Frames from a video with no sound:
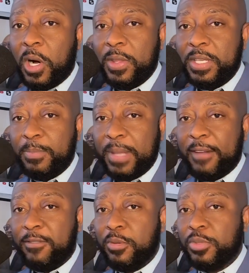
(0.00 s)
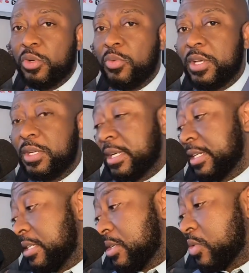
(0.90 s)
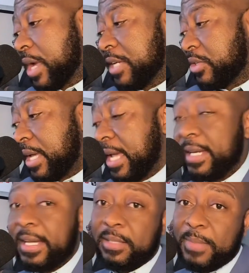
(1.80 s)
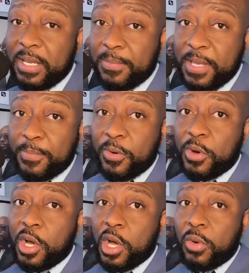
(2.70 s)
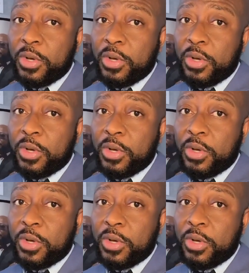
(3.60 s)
all these platforms so we could continue to educate as many people.